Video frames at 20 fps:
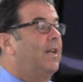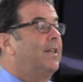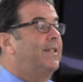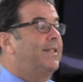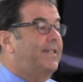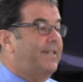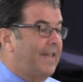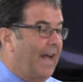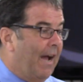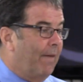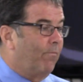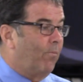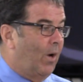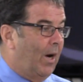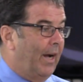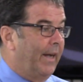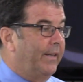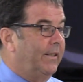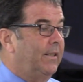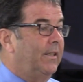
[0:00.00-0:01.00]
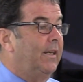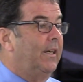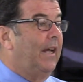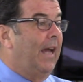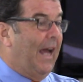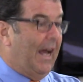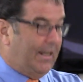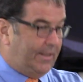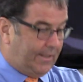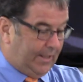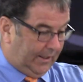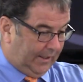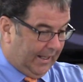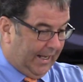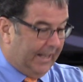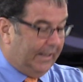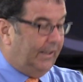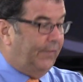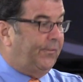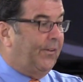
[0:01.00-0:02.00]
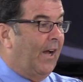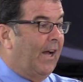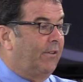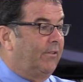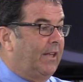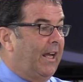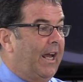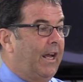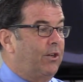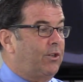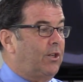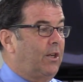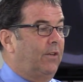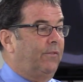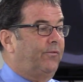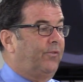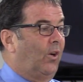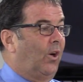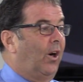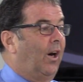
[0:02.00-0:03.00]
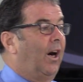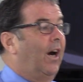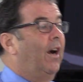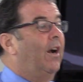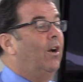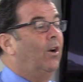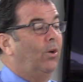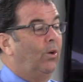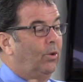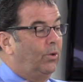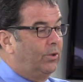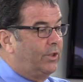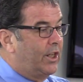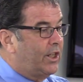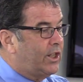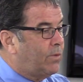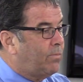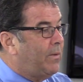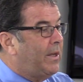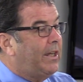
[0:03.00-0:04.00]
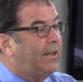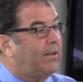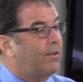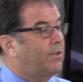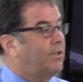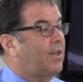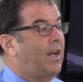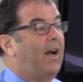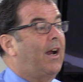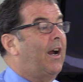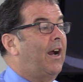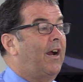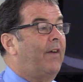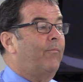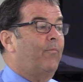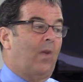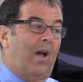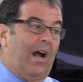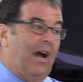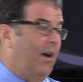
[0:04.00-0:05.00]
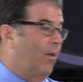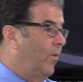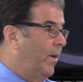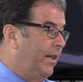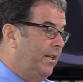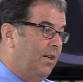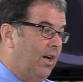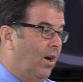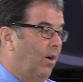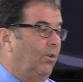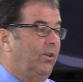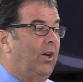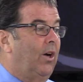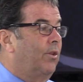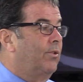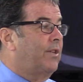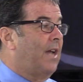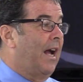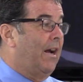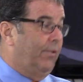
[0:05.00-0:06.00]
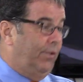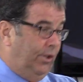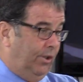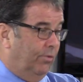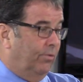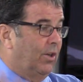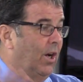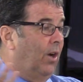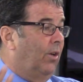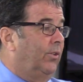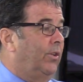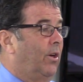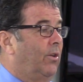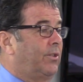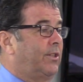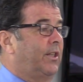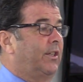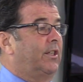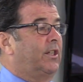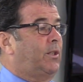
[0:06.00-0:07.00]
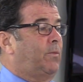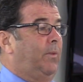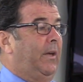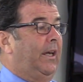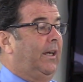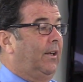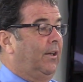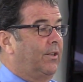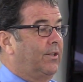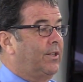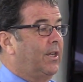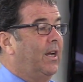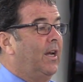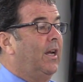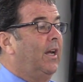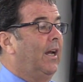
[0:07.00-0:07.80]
Someone has to lay the foundation for who the speakers are, how we know those, how you know those are the speakers,